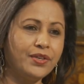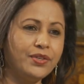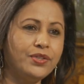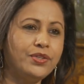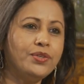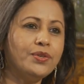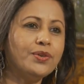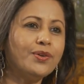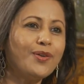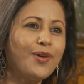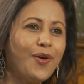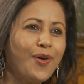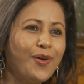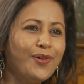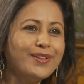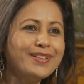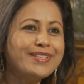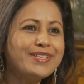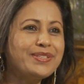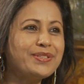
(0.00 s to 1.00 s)
you're
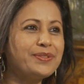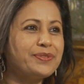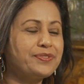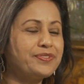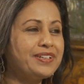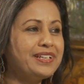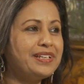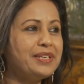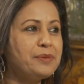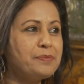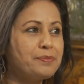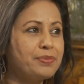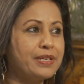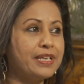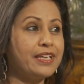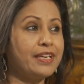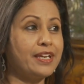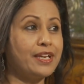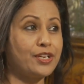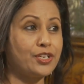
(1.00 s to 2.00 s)
also really
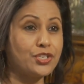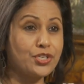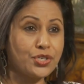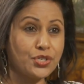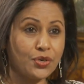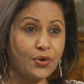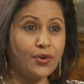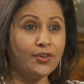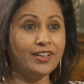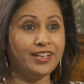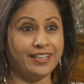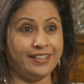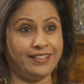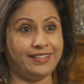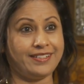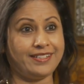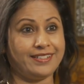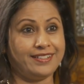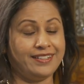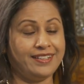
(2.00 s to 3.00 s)
bringing
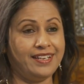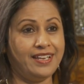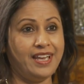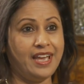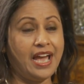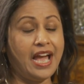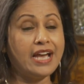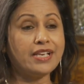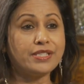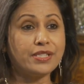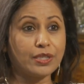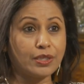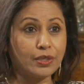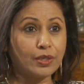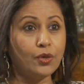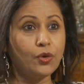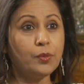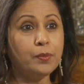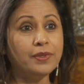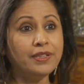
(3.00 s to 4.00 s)
Charlotte as a
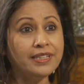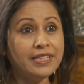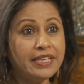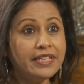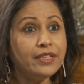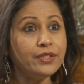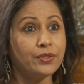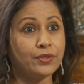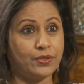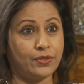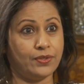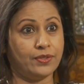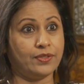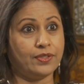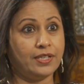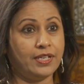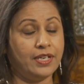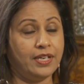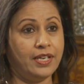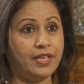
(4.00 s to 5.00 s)
global leader,
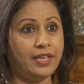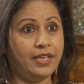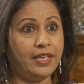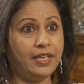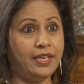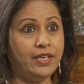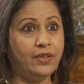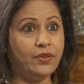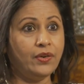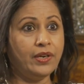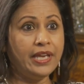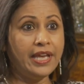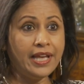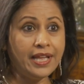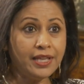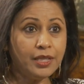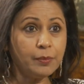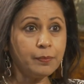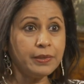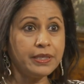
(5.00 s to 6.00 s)
you know,
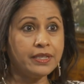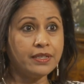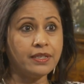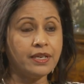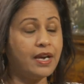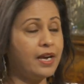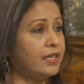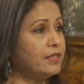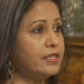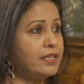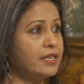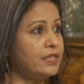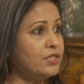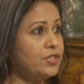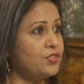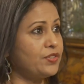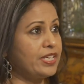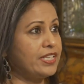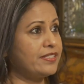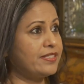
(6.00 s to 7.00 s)
helping other
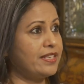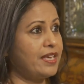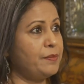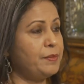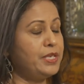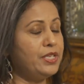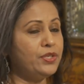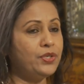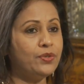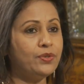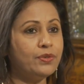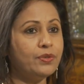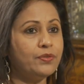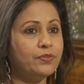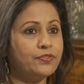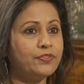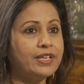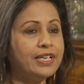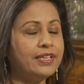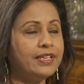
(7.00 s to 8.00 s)
countries. I mean, you're
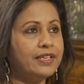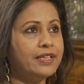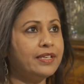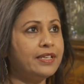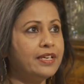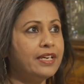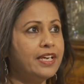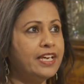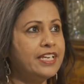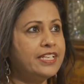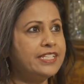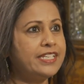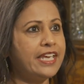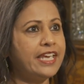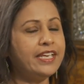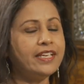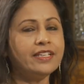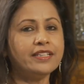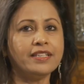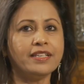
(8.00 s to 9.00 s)
really
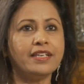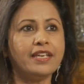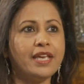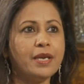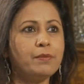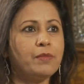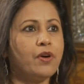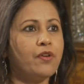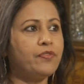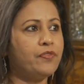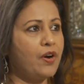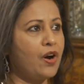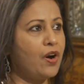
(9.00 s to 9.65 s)
taking the name of